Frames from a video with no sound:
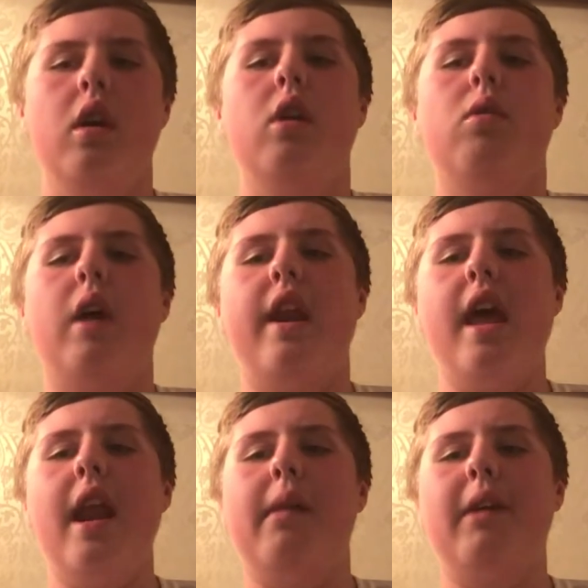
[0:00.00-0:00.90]
Well, and
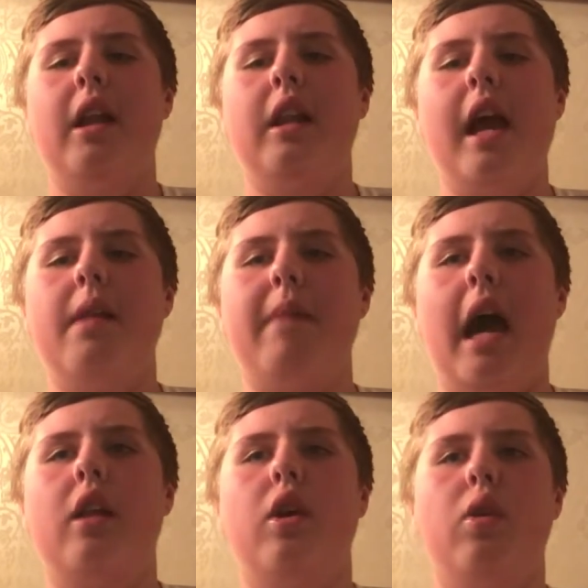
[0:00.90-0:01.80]
then I'm going to light
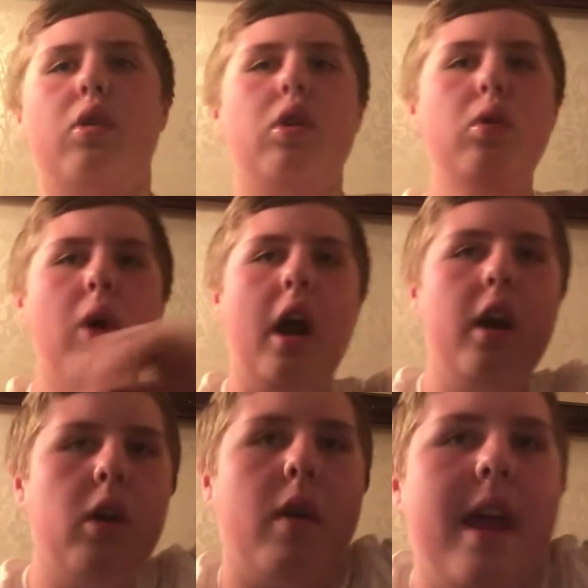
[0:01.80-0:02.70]
my little
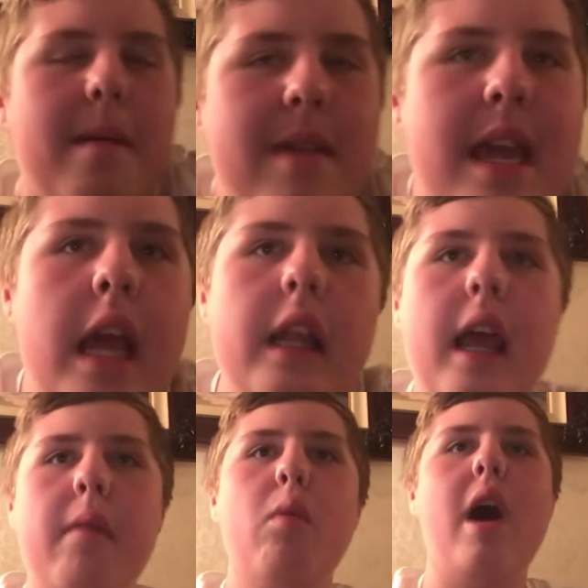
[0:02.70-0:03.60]
200 Grammy
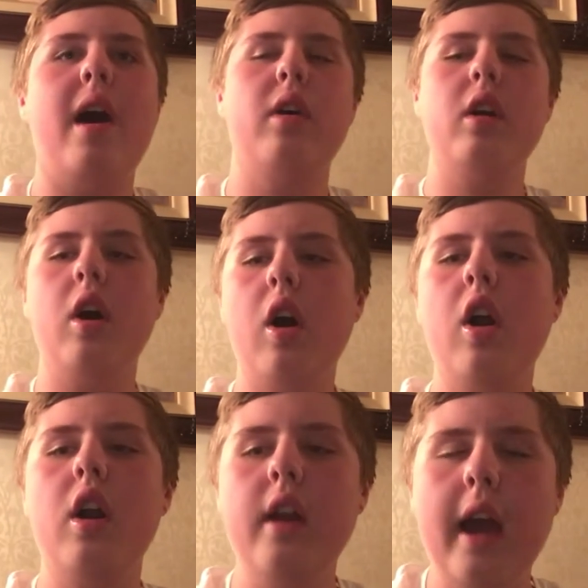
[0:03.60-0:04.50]
named Wild
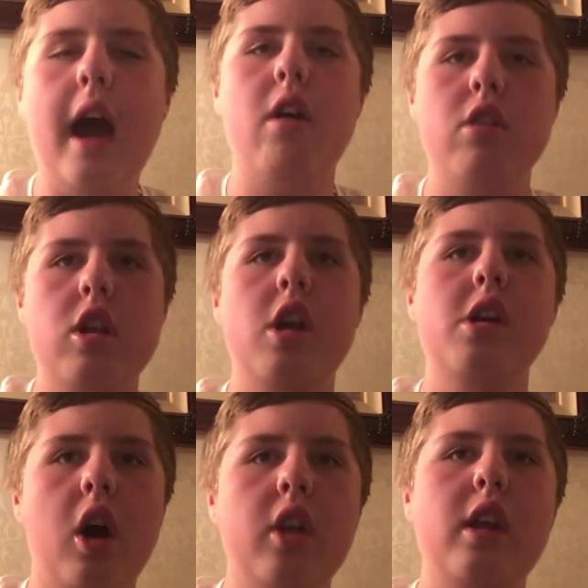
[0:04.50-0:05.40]
Card. I'll show
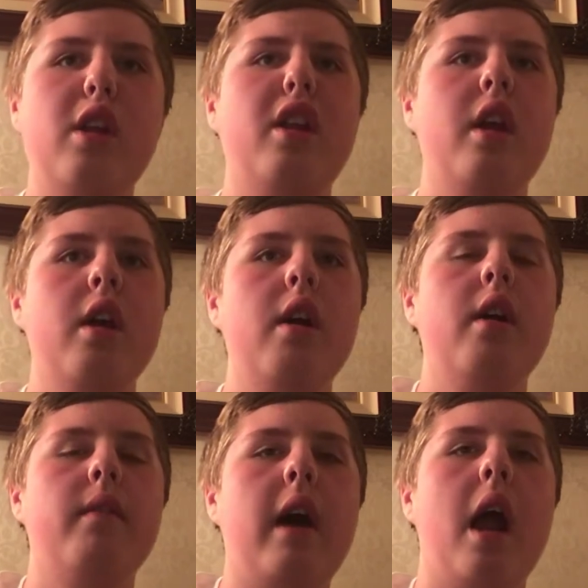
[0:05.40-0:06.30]
you all these
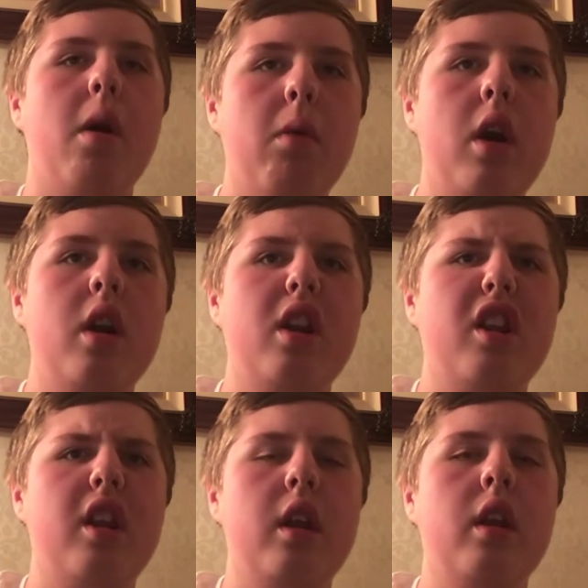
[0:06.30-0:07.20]

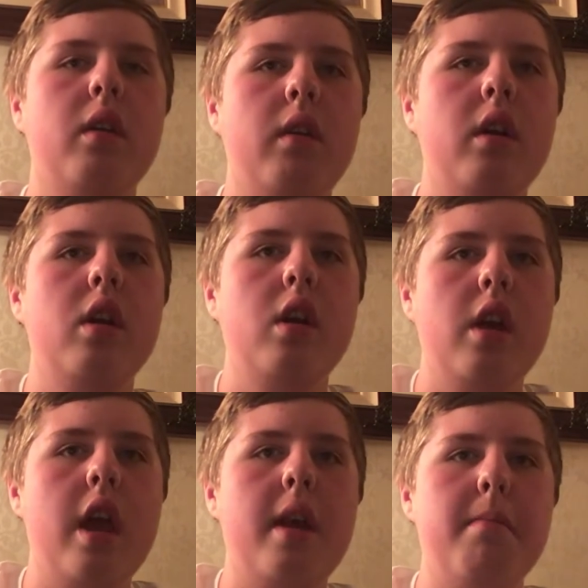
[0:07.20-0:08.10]
fireworks
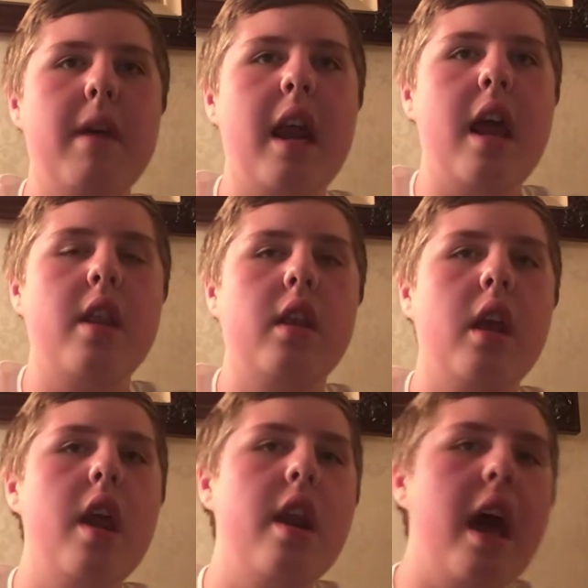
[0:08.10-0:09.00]
in a minute.
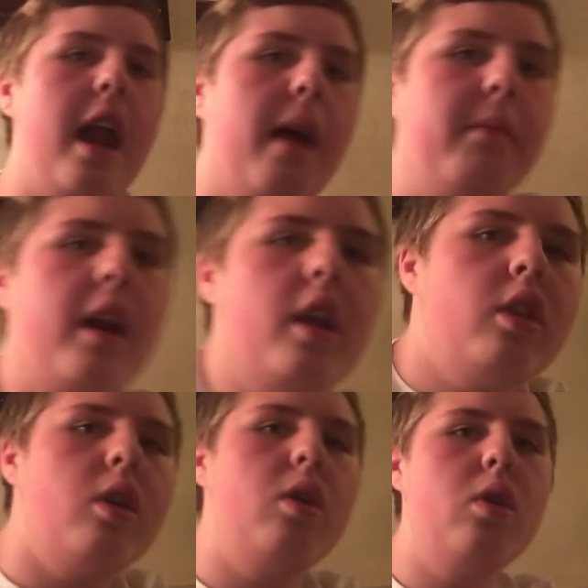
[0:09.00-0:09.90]
And then I'm going to
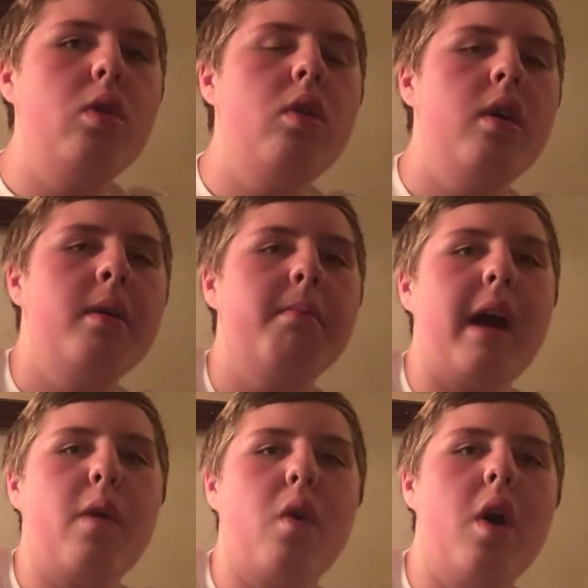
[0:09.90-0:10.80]
do
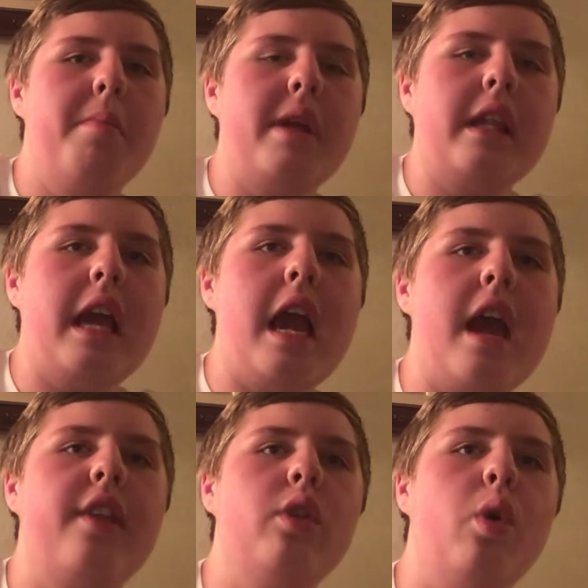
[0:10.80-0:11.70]
my Roman
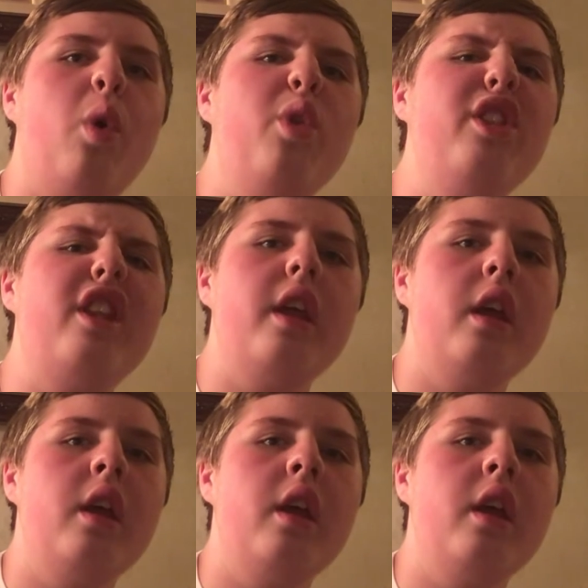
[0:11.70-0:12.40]
candles.